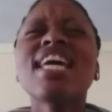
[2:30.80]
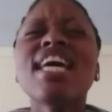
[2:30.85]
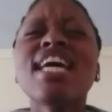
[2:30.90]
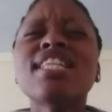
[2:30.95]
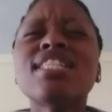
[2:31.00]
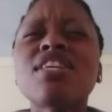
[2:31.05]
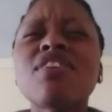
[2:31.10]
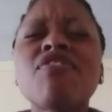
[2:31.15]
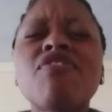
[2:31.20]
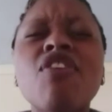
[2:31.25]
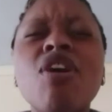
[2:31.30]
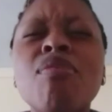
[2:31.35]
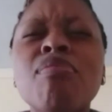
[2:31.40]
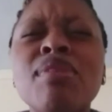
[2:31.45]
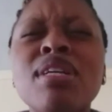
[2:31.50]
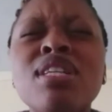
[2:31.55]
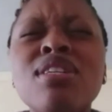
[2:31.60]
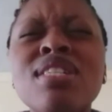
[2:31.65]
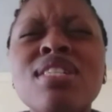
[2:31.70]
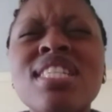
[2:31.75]
easy for
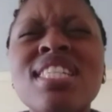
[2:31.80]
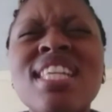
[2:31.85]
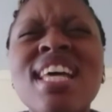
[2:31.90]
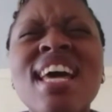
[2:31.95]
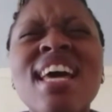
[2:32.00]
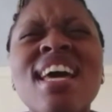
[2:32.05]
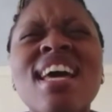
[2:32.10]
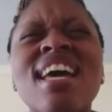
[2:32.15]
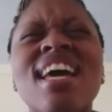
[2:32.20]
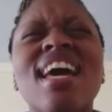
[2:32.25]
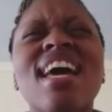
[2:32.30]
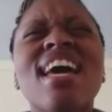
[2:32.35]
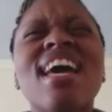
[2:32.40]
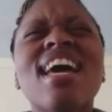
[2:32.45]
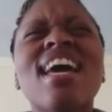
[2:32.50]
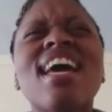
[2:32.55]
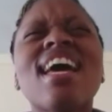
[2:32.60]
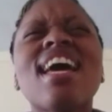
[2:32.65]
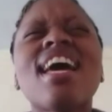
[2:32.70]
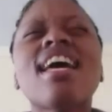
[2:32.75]
me to
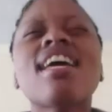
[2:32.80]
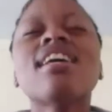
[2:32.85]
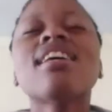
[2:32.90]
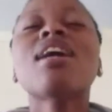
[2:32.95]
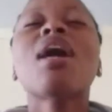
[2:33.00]
say,